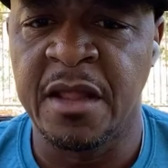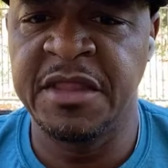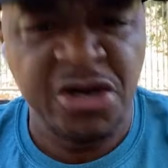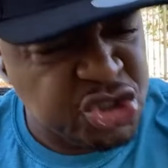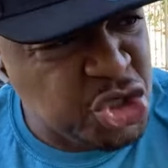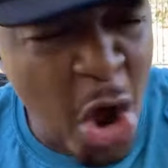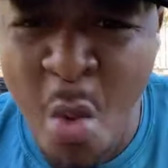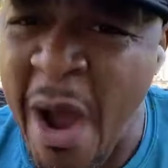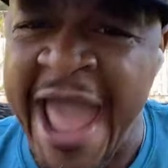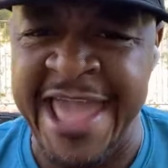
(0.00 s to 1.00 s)
There's no
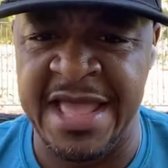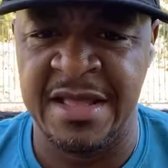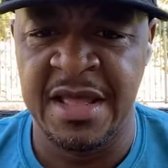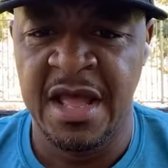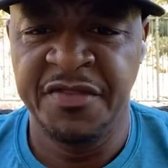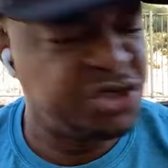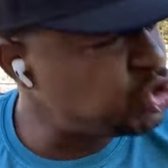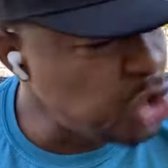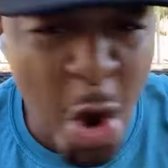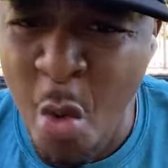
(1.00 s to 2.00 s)
way. There's
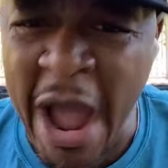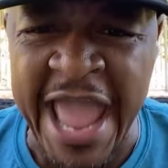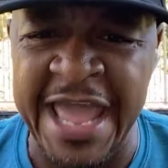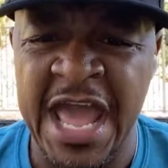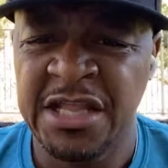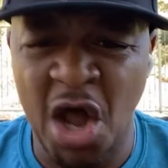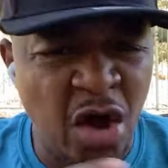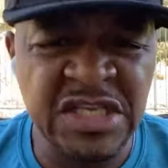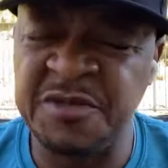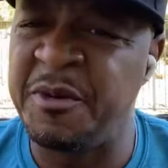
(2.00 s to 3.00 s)
no way. The
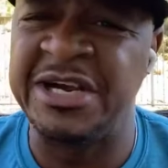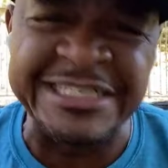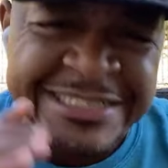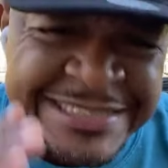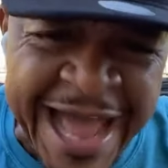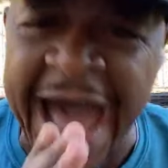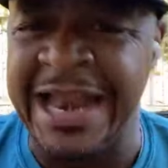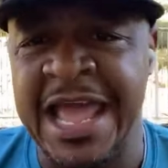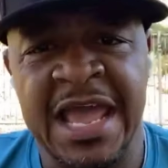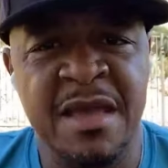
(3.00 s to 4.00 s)
Holy Spirit is not
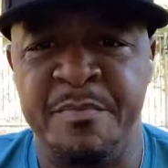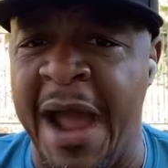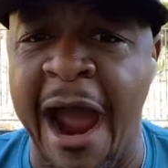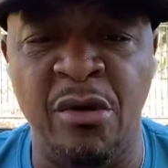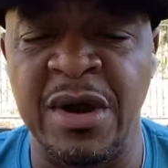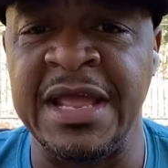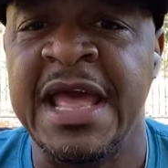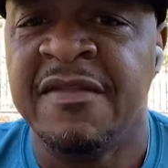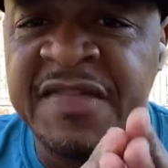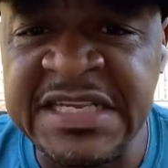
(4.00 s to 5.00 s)
empowering
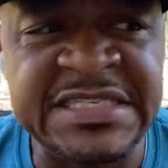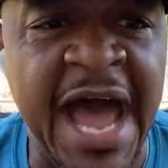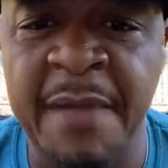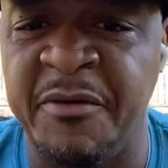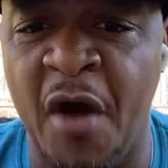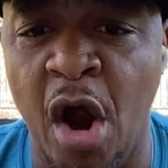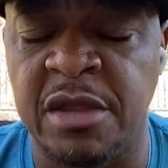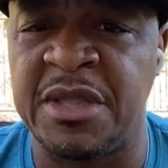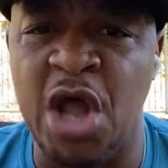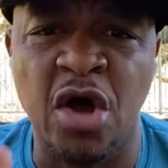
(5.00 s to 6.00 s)
this type of
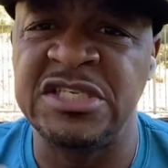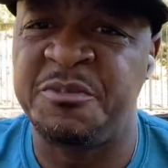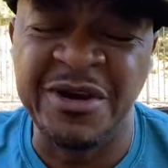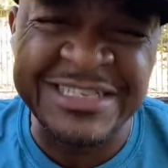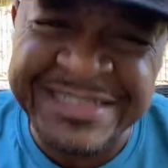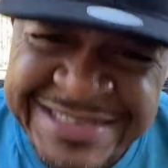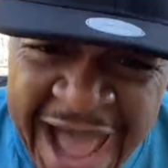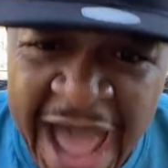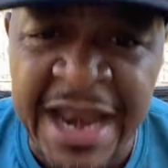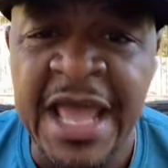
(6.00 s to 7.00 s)
argument. The Holy Spirit is
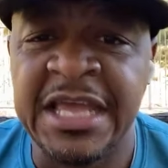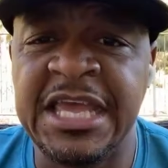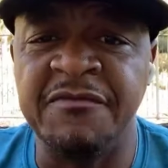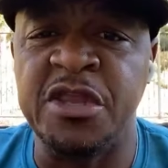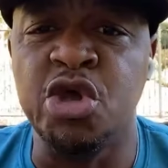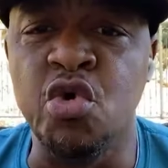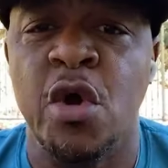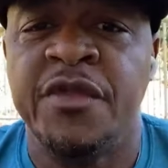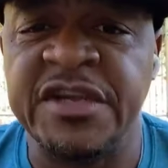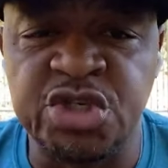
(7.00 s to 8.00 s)
not giving you
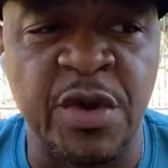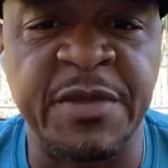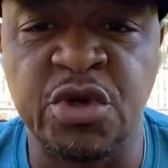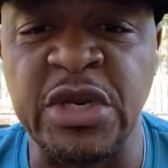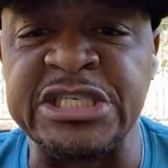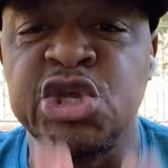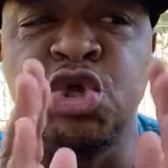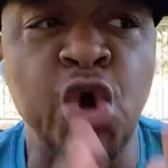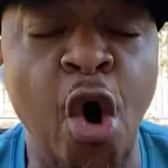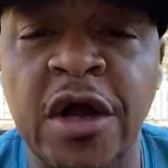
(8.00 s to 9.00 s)
the strength to do this.
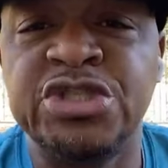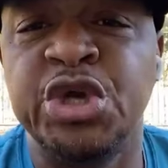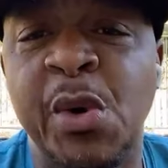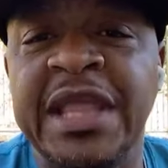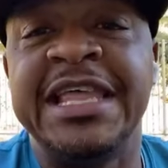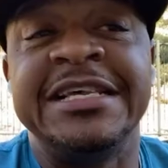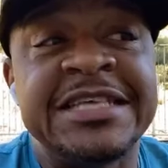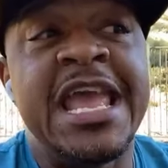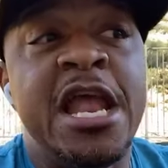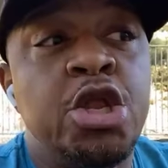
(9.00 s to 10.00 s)
You're doing this
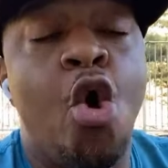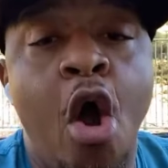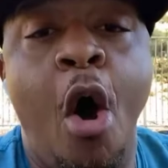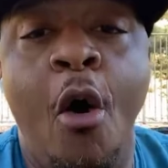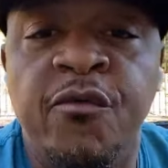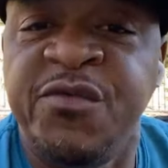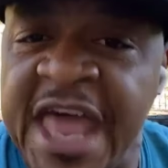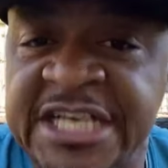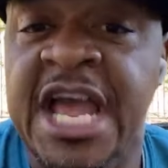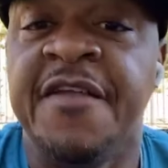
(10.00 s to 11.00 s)
in your own
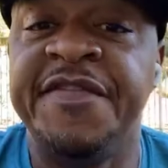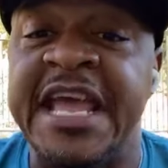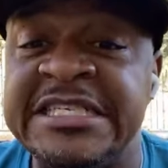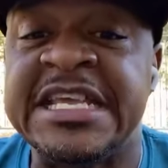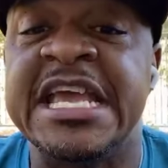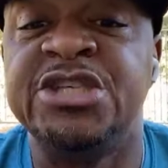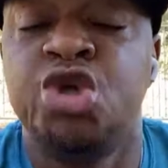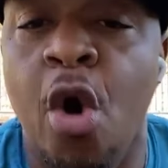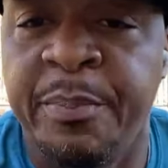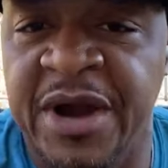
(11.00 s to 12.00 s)
flesh. This is
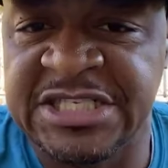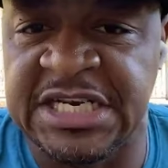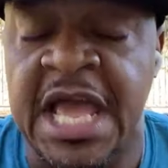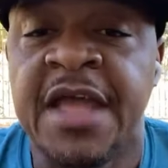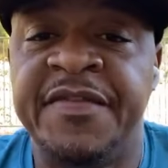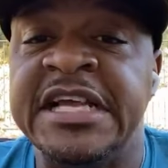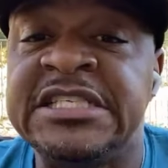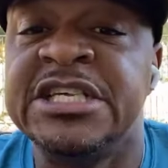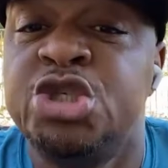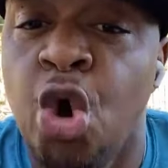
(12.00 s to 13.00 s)
your prejudice.
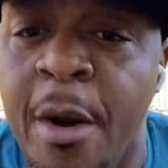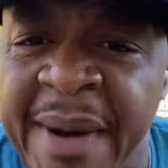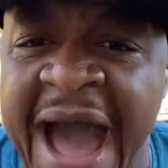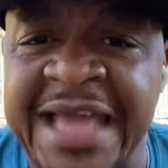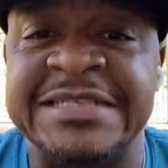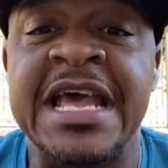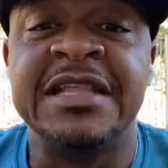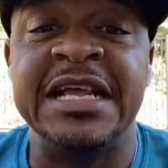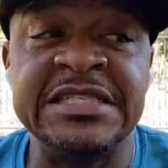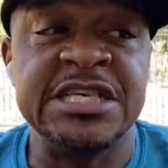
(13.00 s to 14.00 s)
This is your bias.
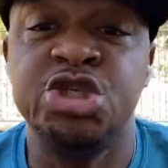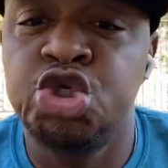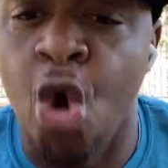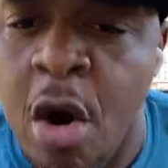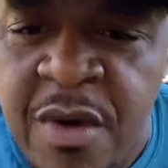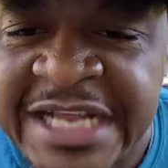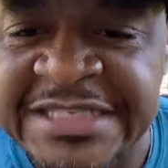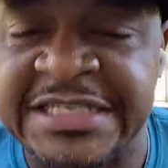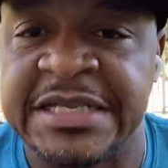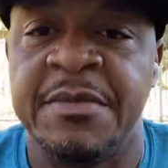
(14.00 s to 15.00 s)
This is your
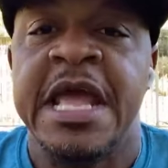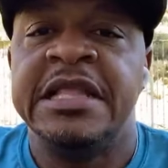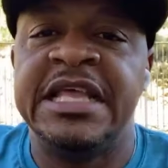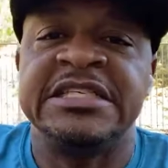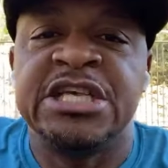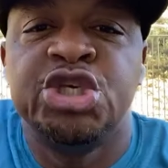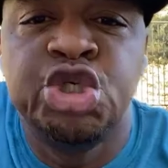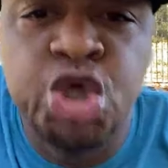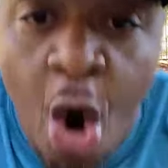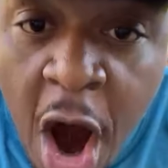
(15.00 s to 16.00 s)
racism. This
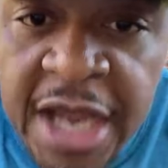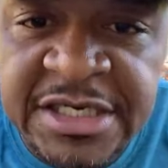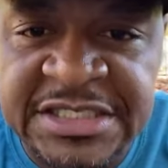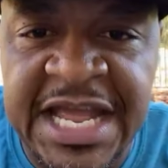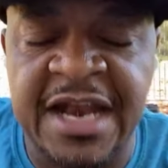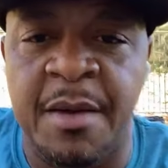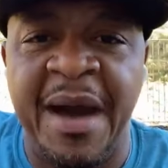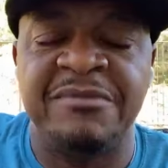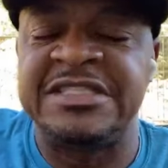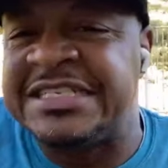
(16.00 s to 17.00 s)
is your understanding. The
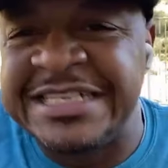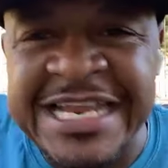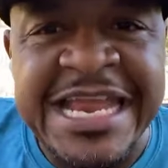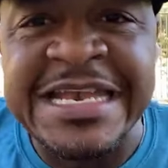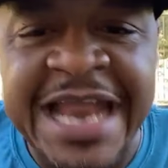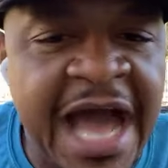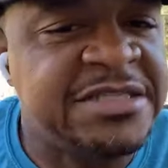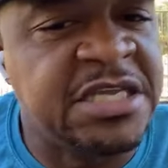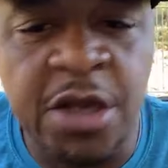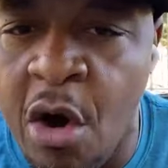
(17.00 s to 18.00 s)
Bible says, lean not
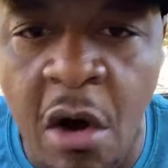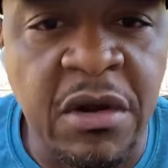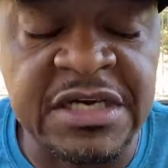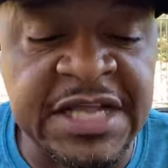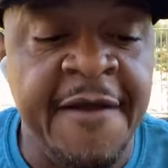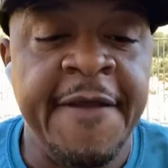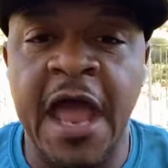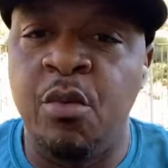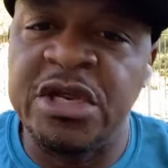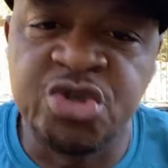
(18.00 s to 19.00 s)
to your own understanding.
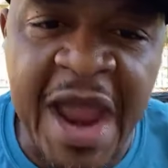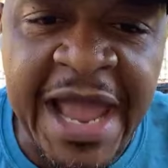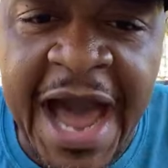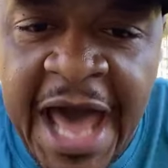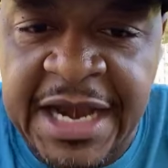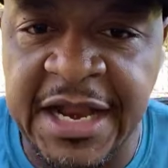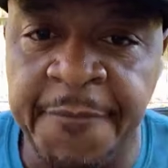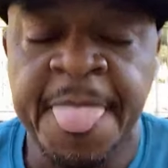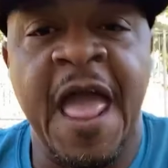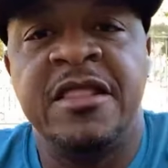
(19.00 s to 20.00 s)
And we drag God in there.
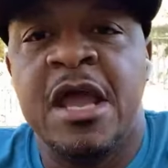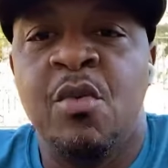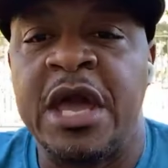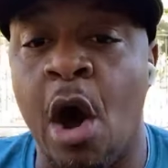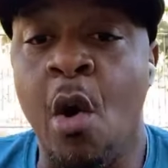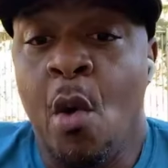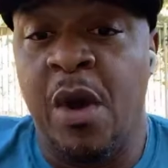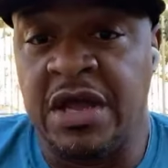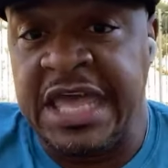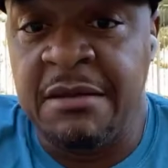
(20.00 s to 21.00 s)
And then we go,
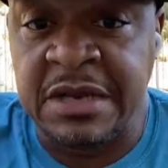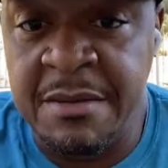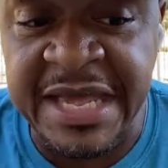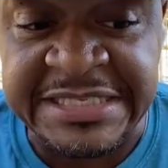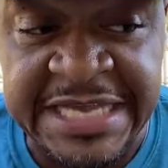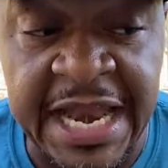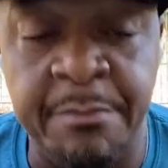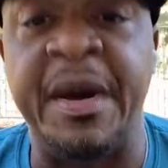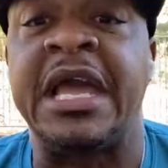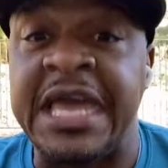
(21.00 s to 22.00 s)
well, Kim Clement said it.
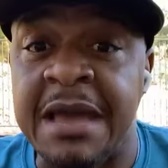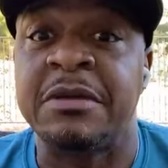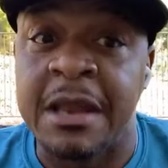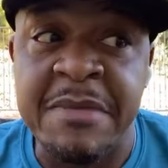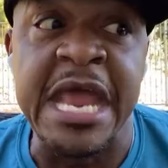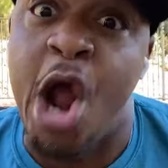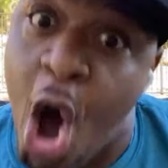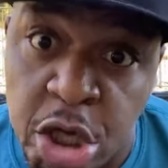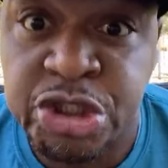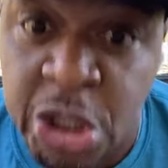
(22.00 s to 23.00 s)
But Kim Clement
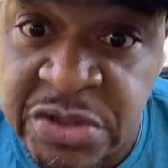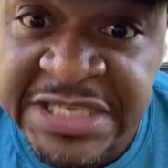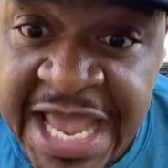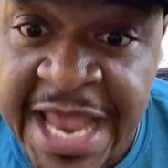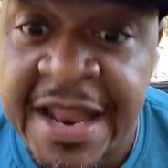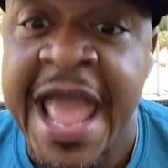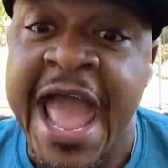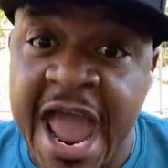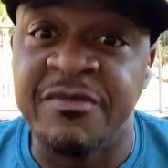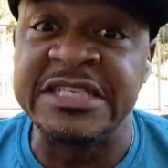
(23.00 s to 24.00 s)
also said
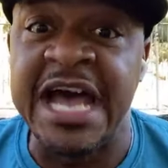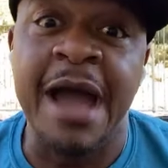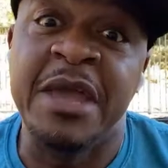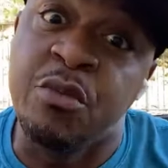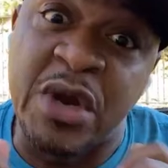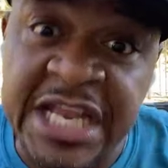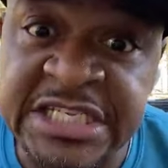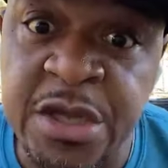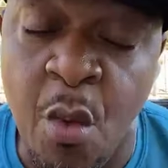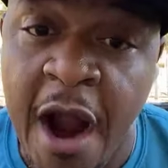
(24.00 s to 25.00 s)
every time he
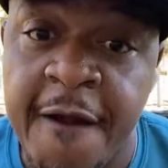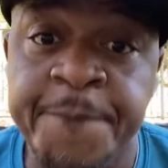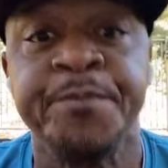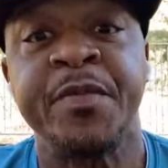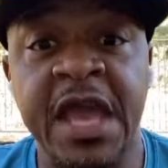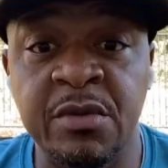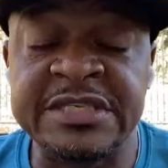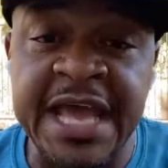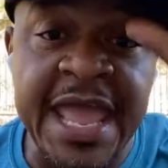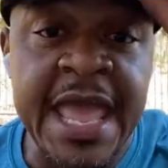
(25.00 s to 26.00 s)
released the word, he would
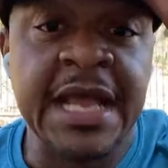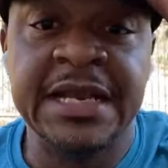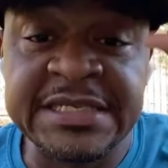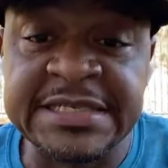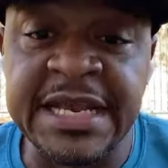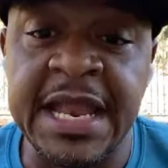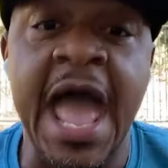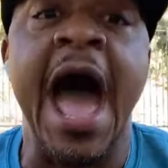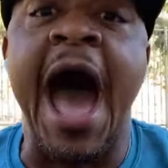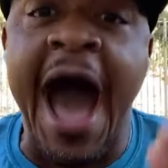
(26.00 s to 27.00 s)
say, listen,
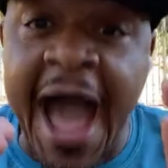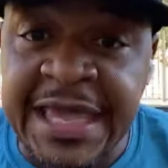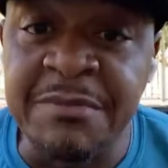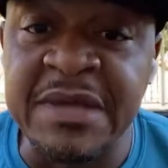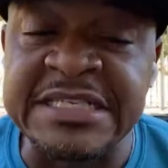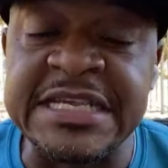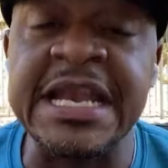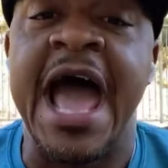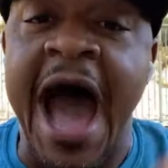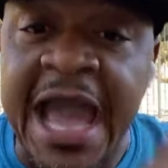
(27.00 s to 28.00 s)
I can miss
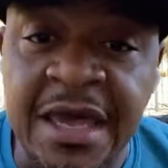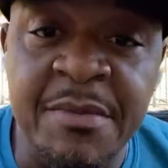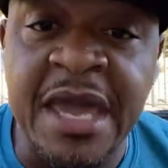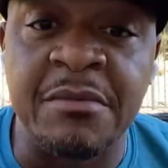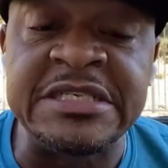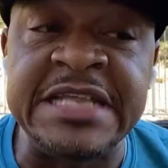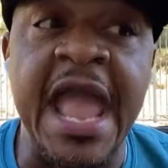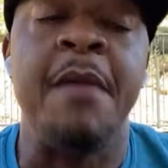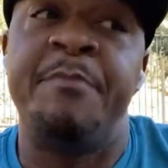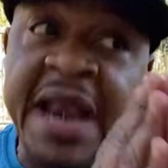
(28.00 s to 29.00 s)
it. I can make a
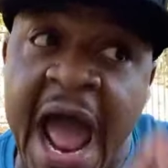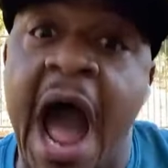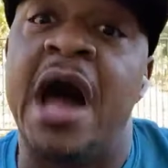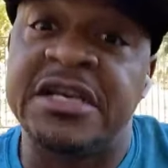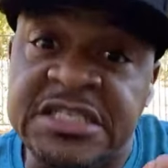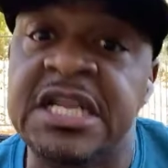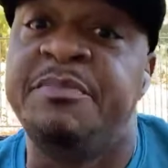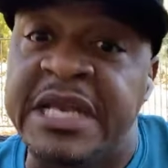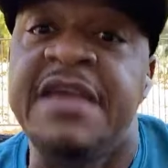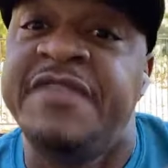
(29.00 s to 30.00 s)
mistake, but I honestly
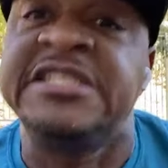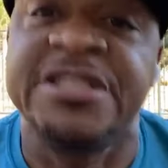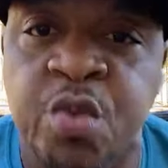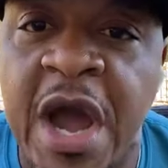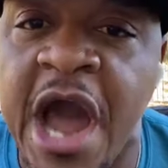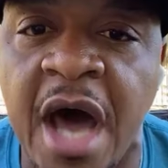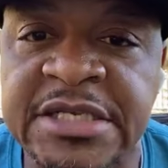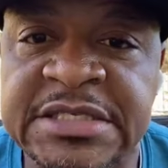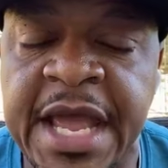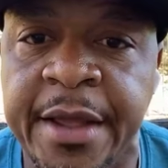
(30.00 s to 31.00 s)
believe this is what God
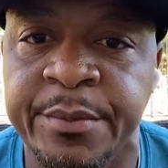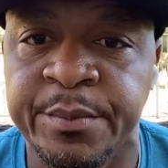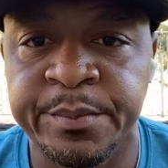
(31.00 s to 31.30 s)
is saying.